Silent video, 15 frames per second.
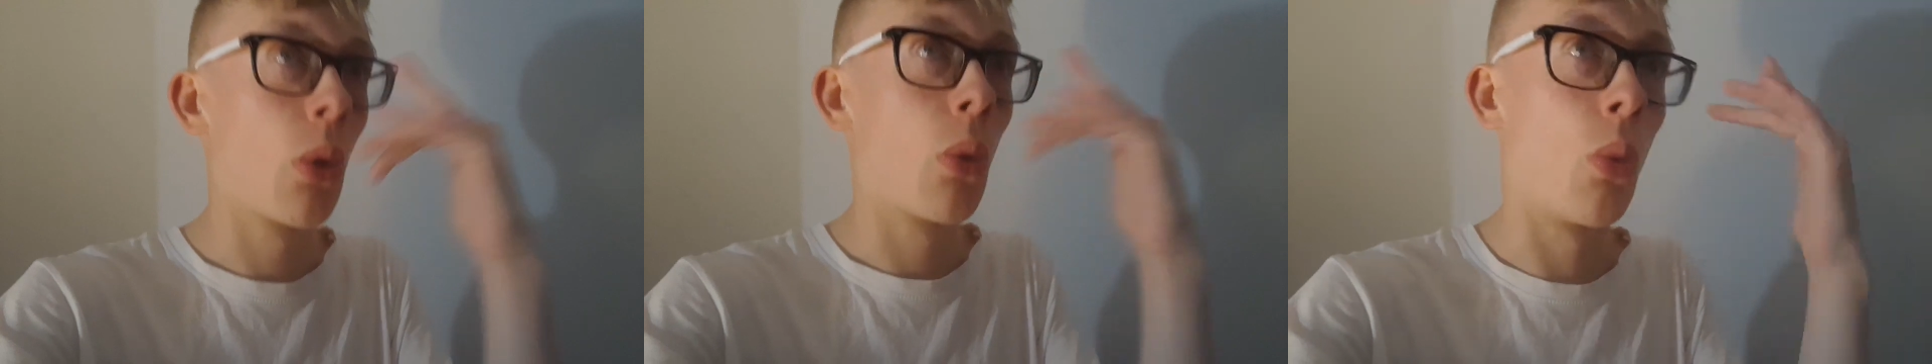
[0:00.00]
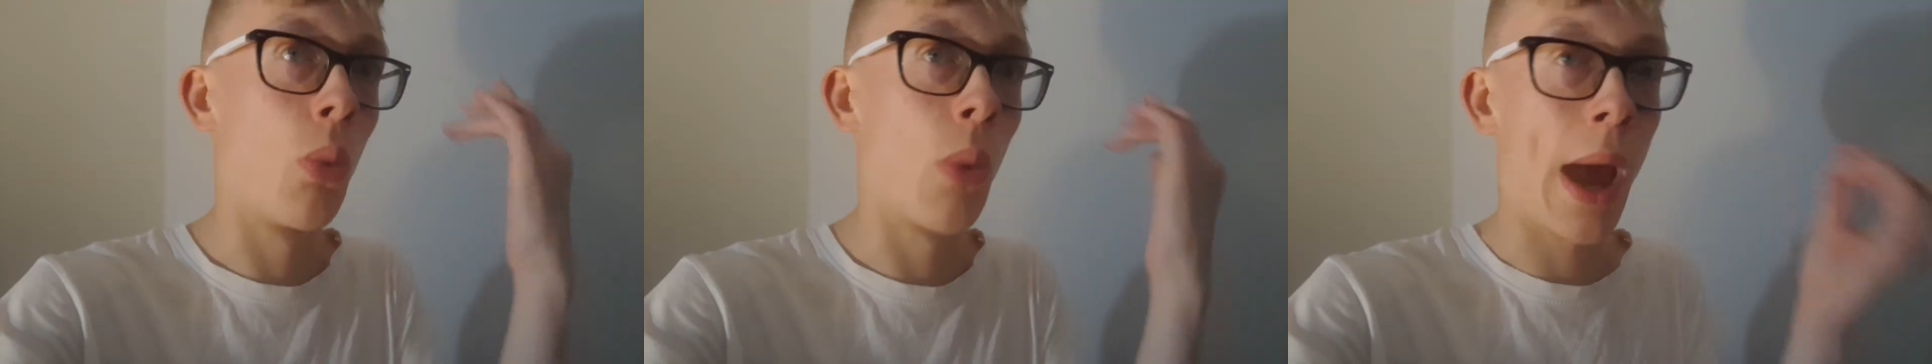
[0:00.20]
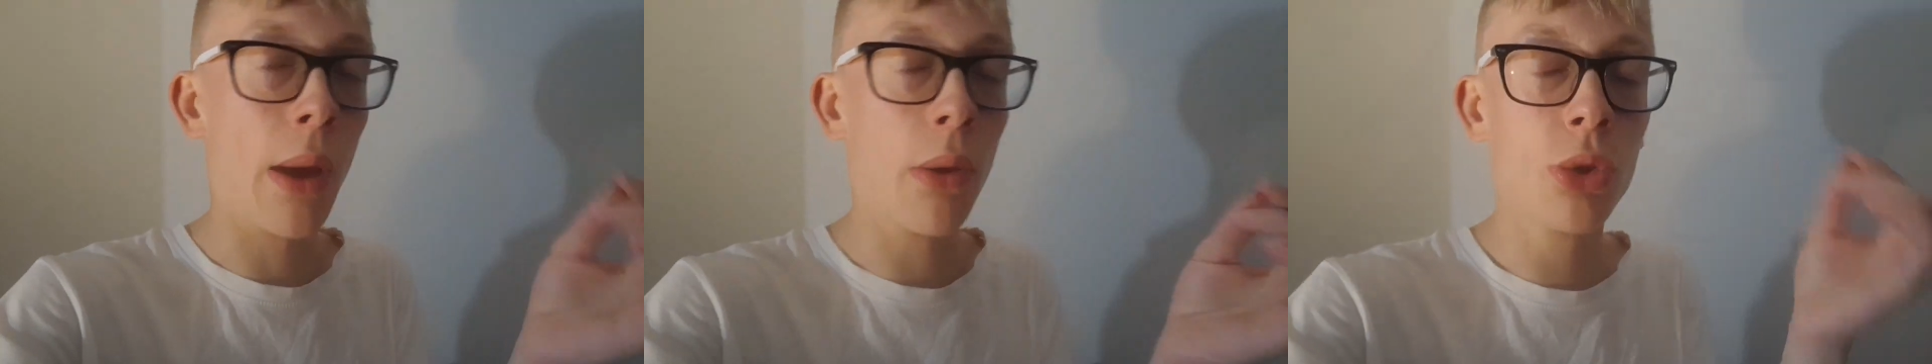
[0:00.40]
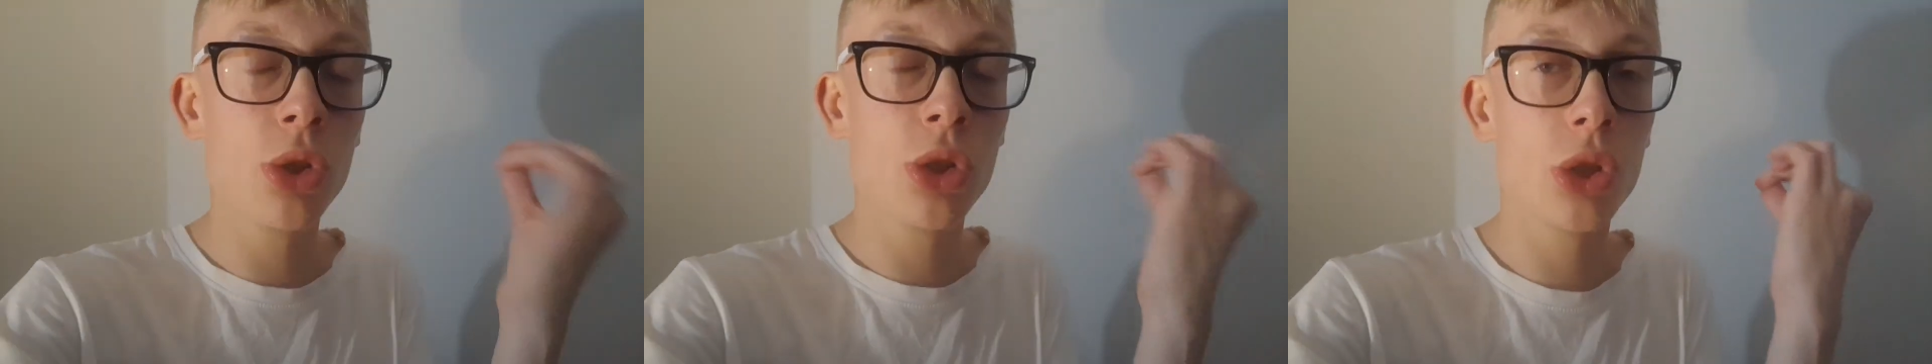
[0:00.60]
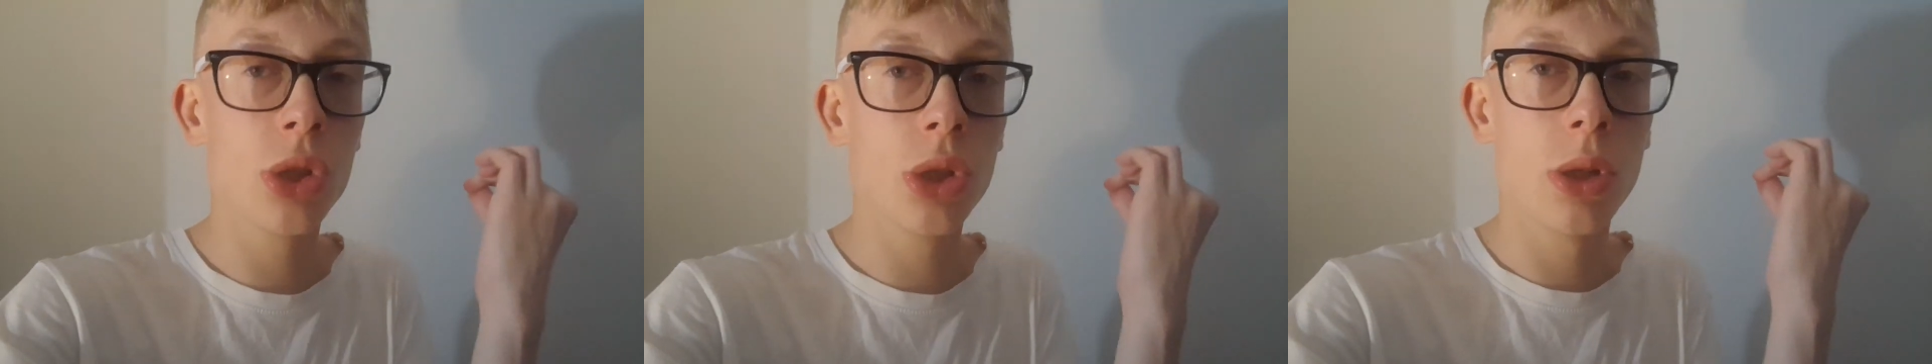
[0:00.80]

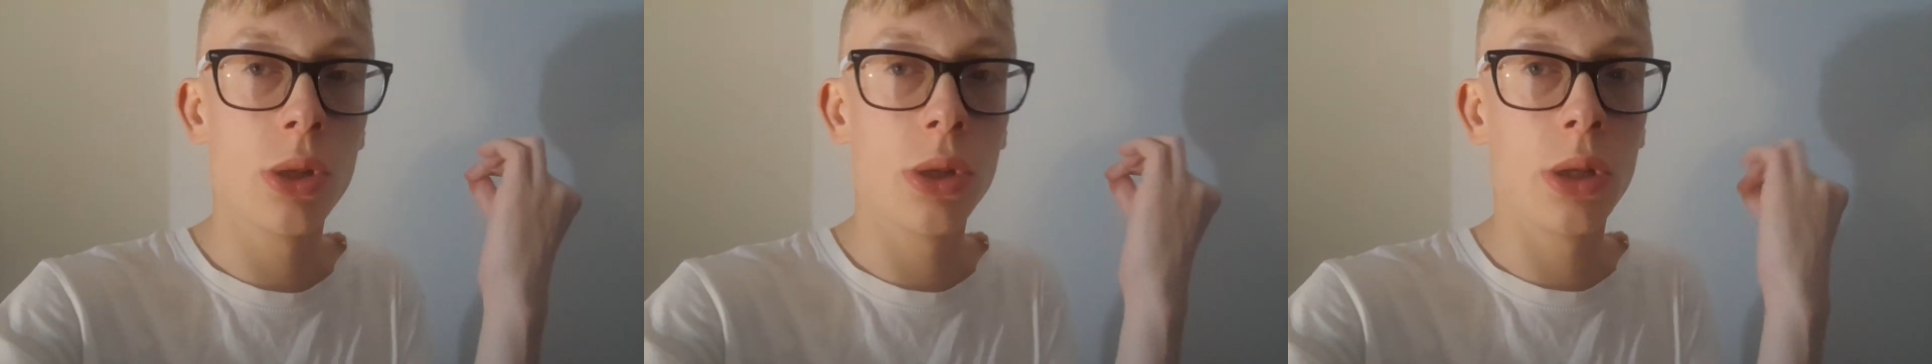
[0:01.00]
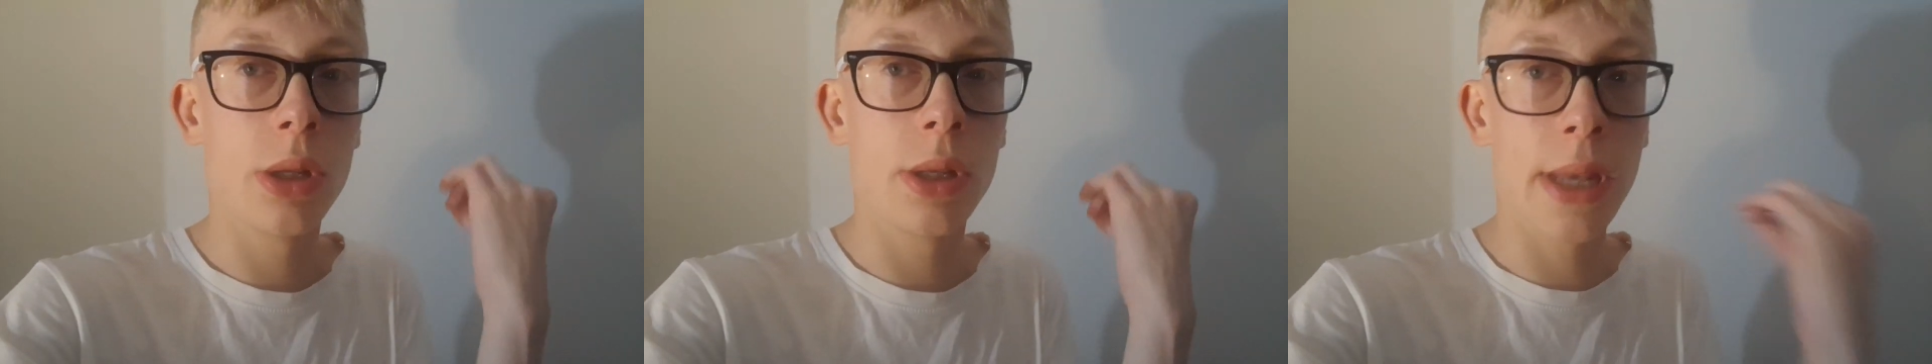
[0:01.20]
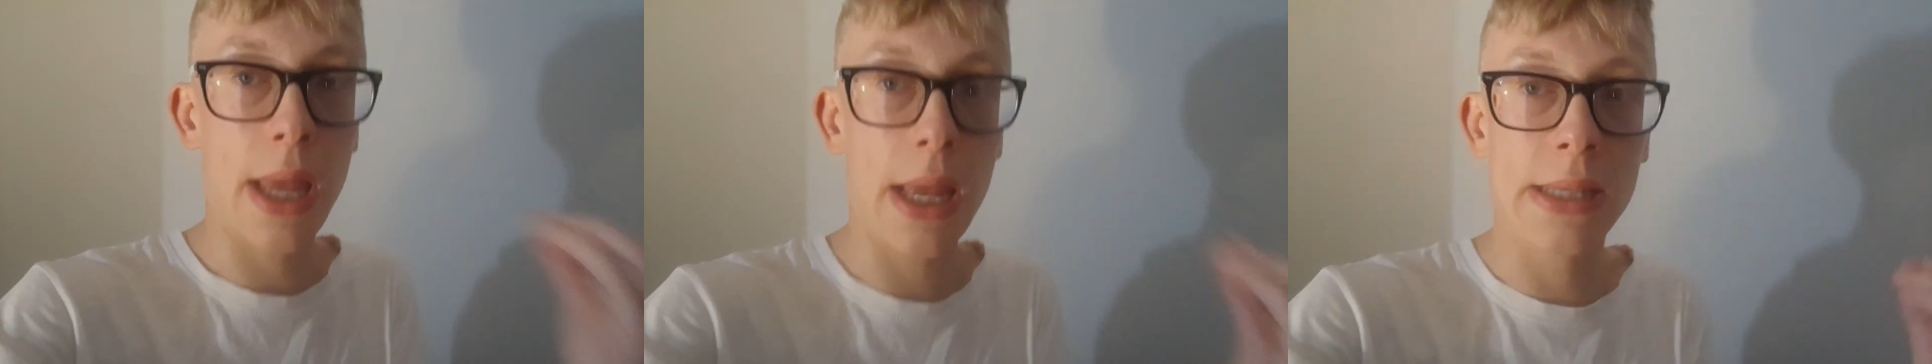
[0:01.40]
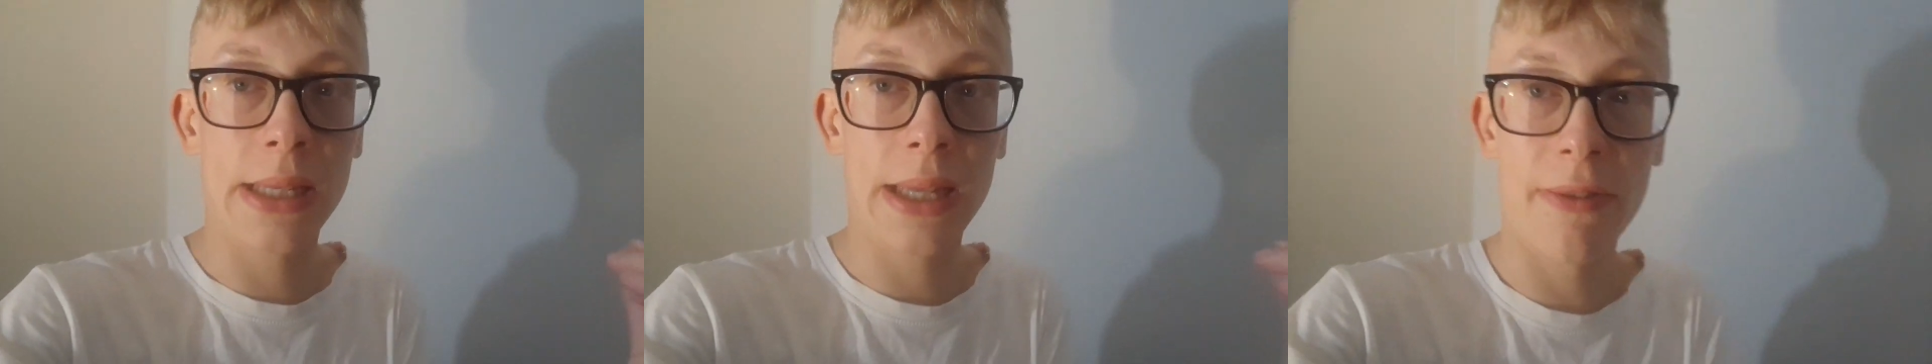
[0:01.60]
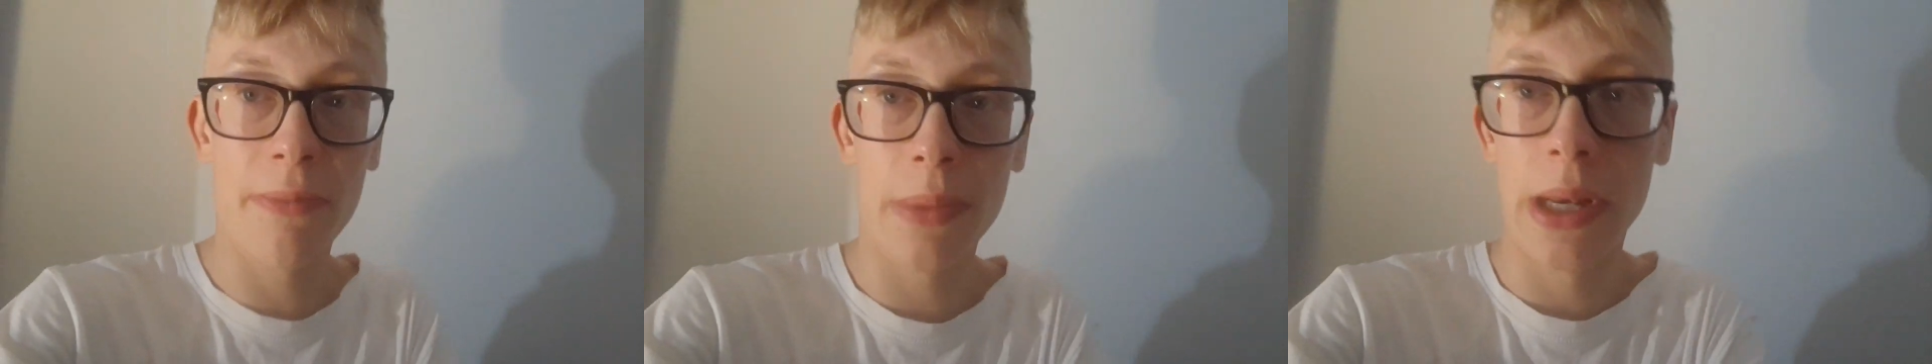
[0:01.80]
Welsh. is
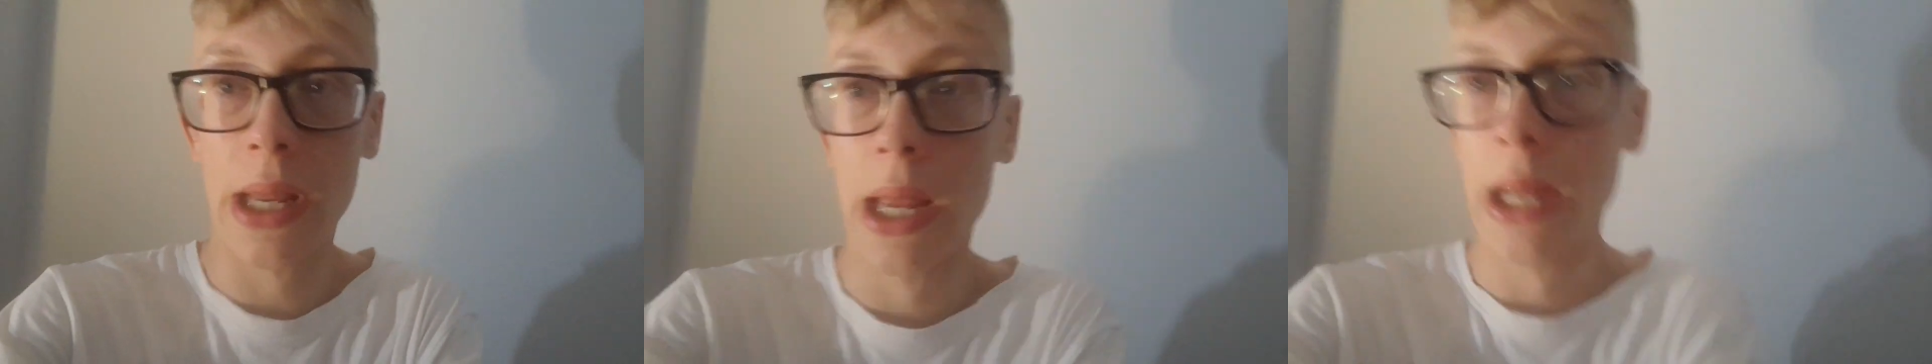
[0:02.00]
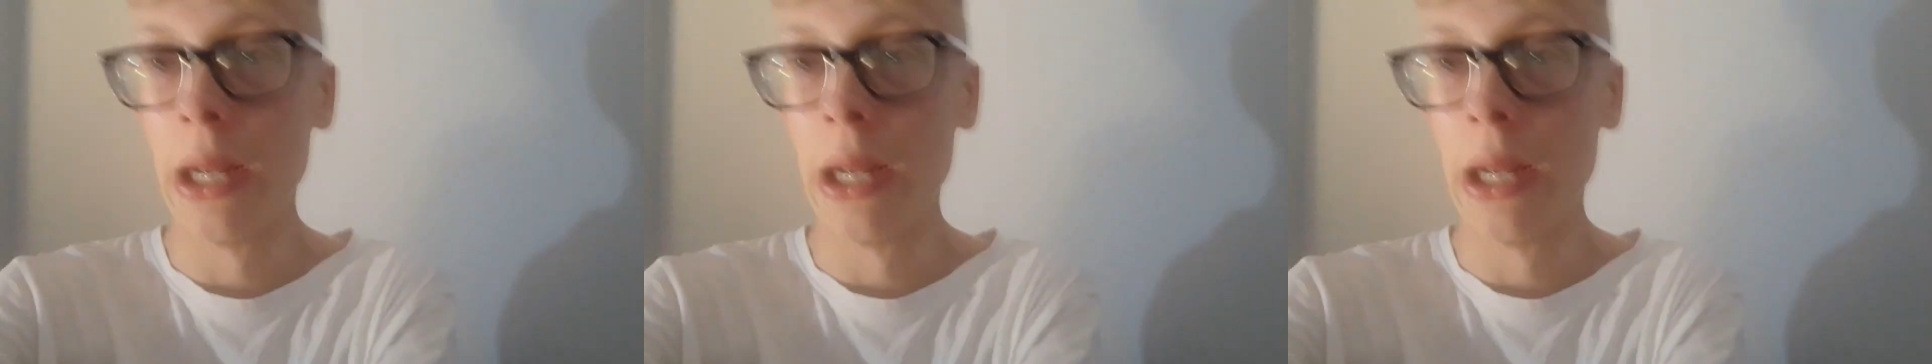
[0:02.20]
given me